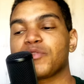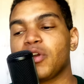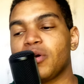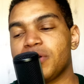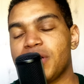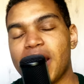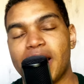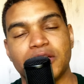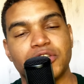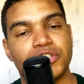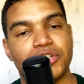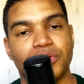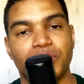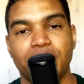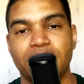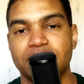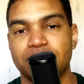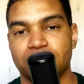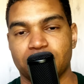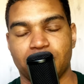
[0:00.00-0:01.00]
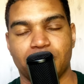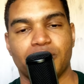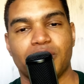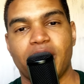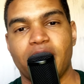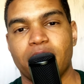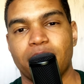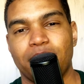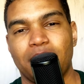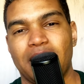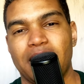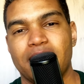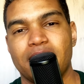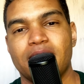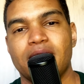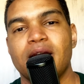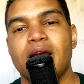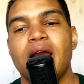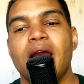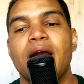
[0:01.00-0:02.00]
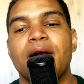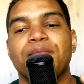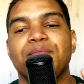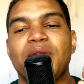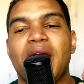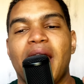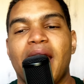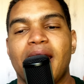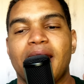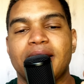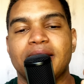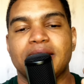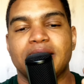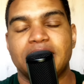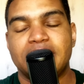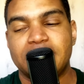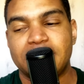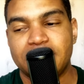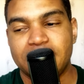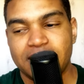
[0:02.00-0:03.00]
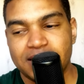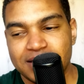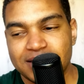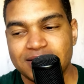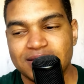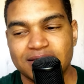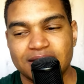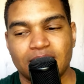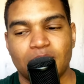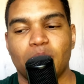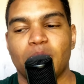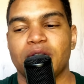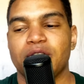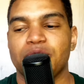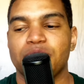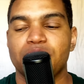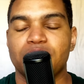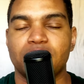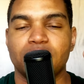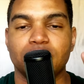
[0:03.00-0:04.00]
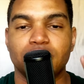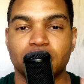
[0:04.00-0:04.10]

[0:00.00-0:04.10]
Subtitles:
Garnacho is a great player, and he is someone who